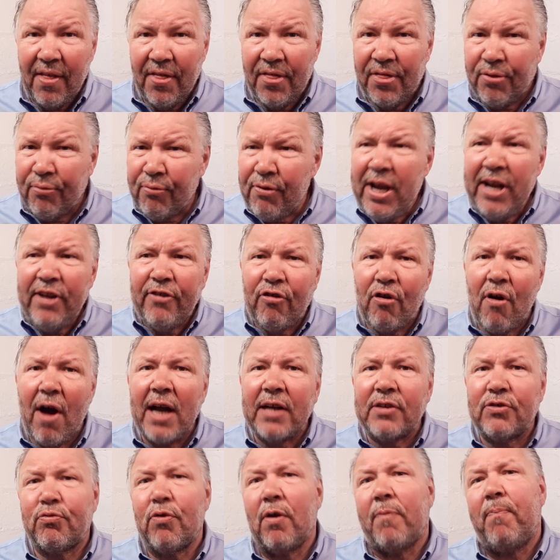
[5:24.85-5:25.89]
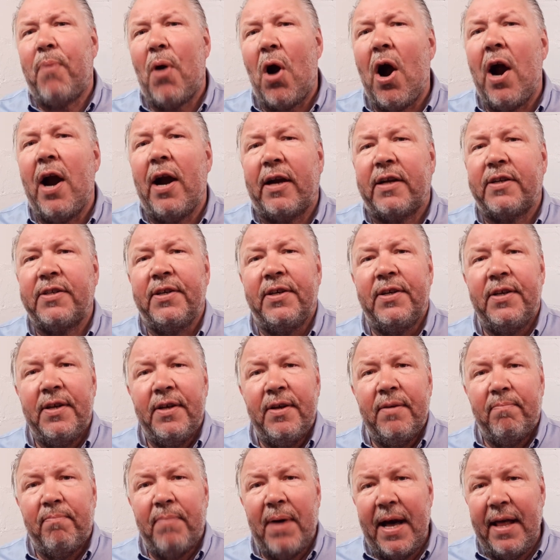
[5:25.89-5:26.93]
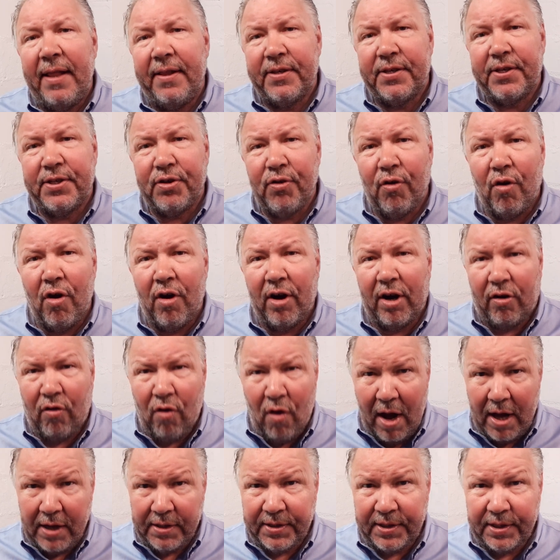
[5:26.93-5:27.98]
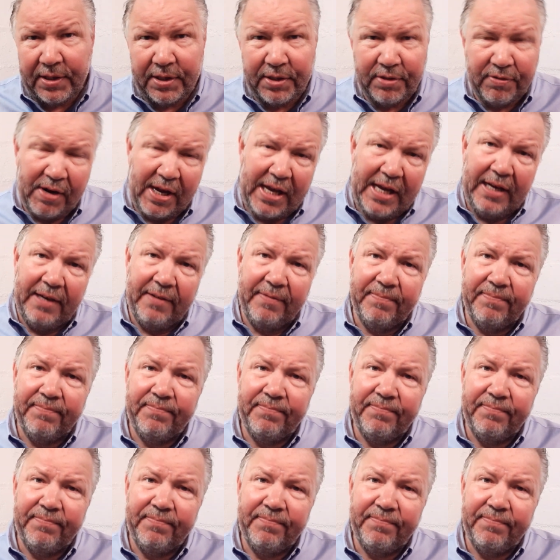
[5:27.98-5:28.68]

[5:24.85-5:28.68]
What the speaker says: 3 trucks were parked by the store across the street.